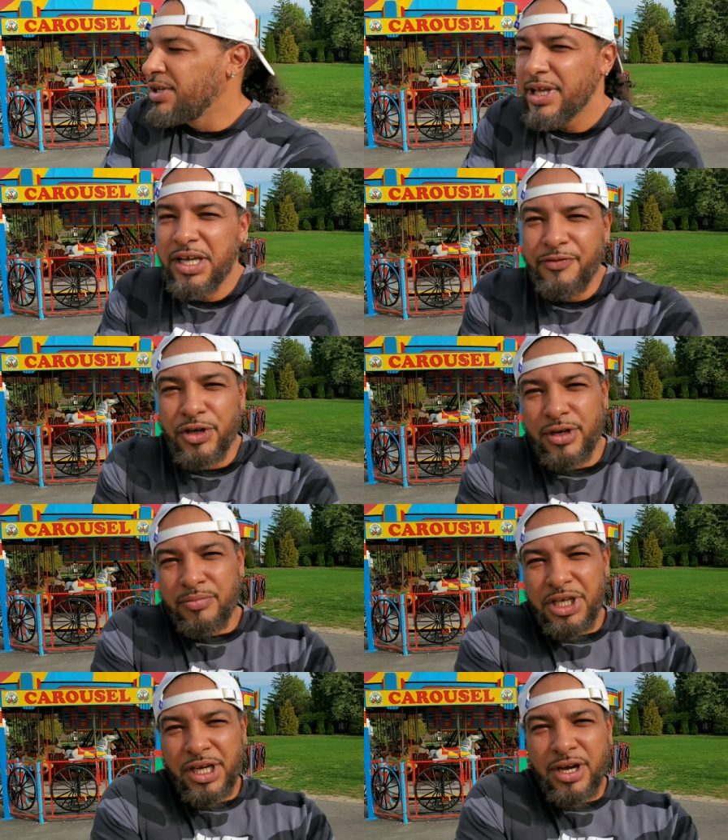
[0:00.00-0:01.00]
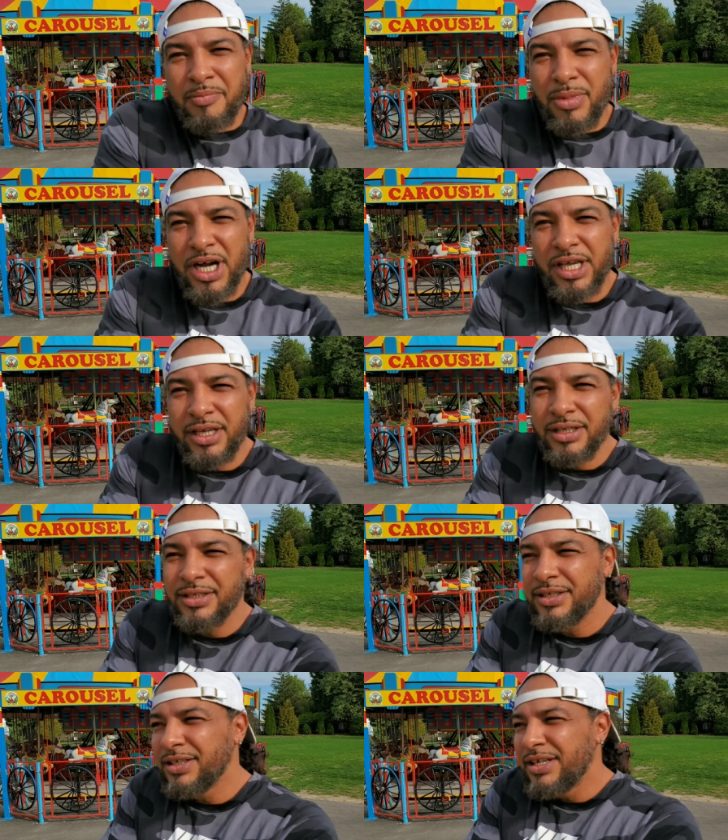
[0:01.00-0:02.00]
Like if you're gonna be a cum bucket,
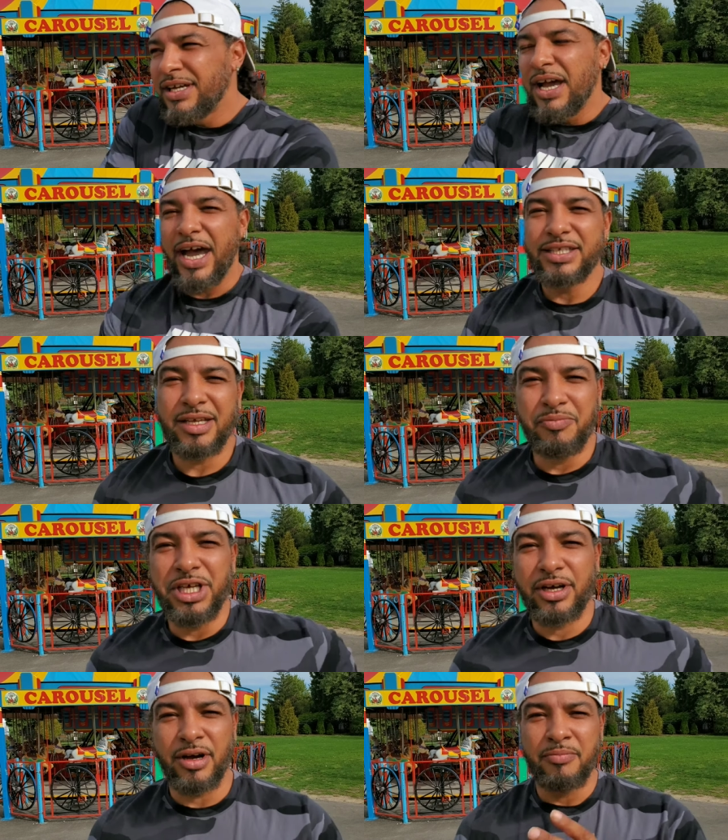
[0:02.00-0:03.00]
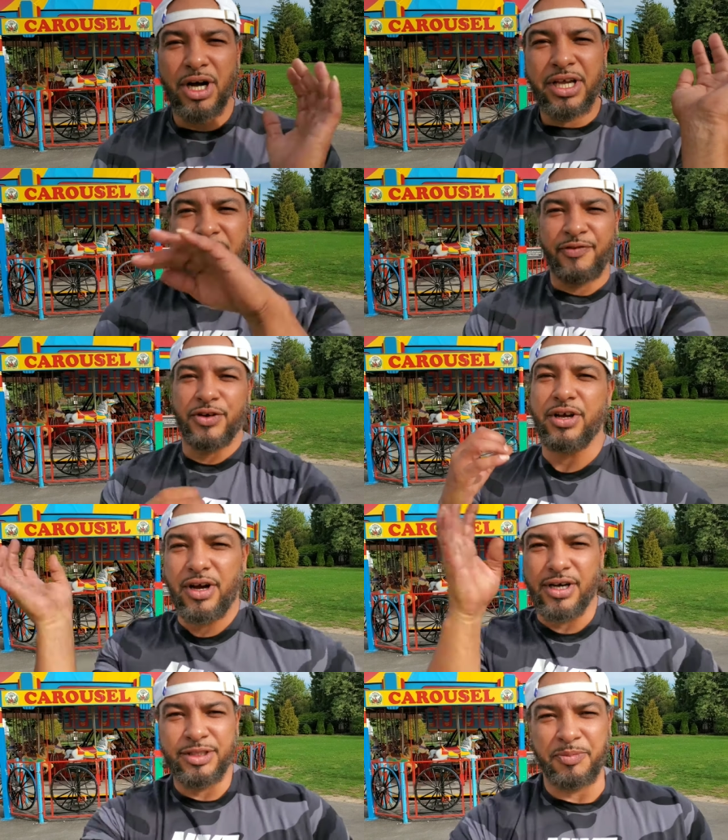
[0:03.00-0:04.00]
I'd say be a cum bucket for your
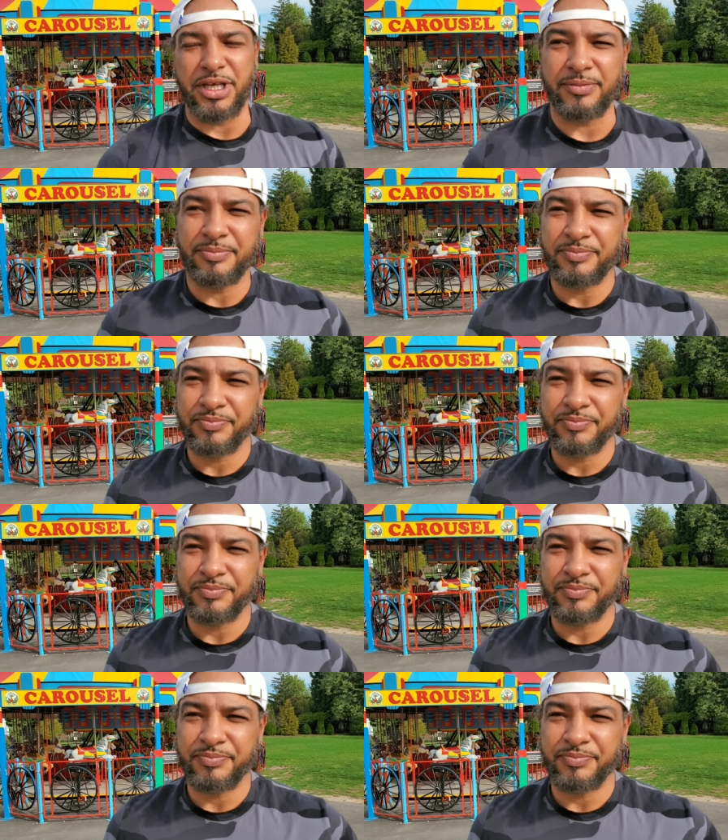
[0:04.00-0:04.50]
husband.